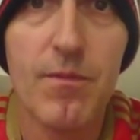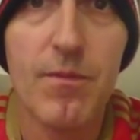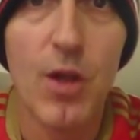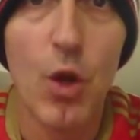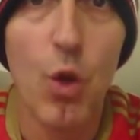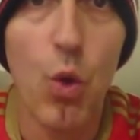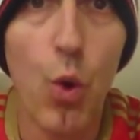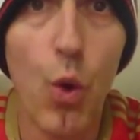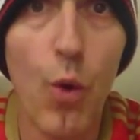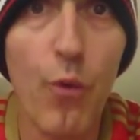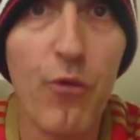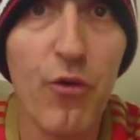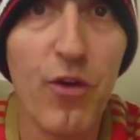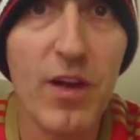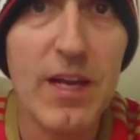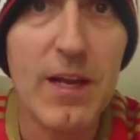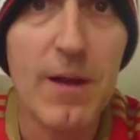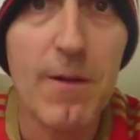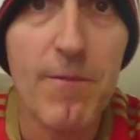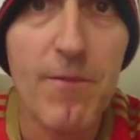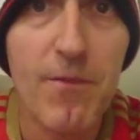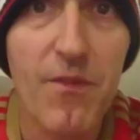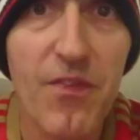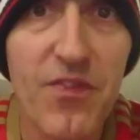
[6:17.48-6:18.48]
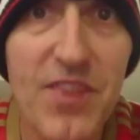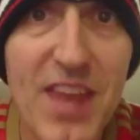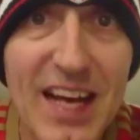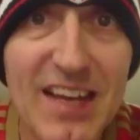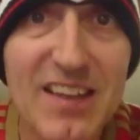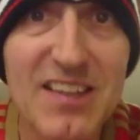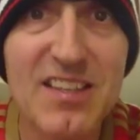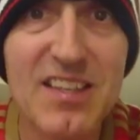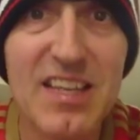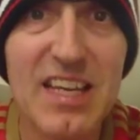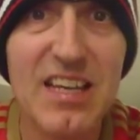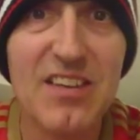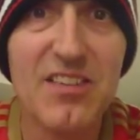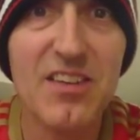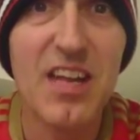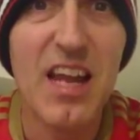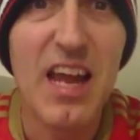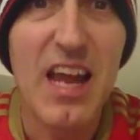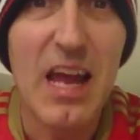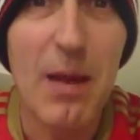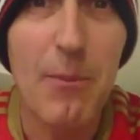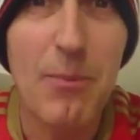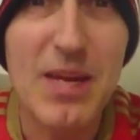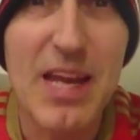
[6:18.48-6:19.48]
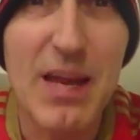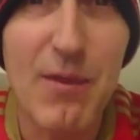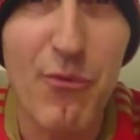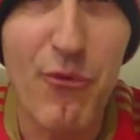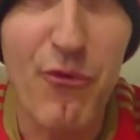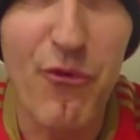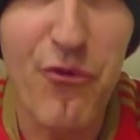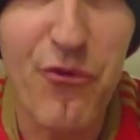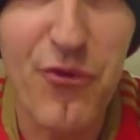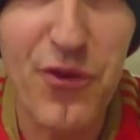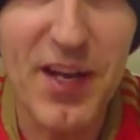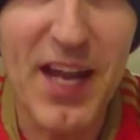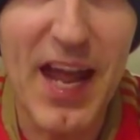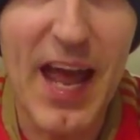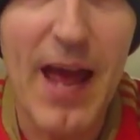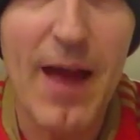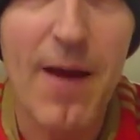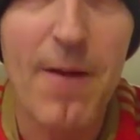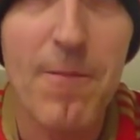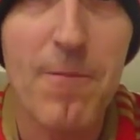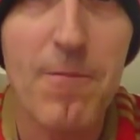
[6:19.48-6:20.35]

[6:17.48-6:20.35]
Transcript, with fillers: And hopefully, next season, he'll be even fitter.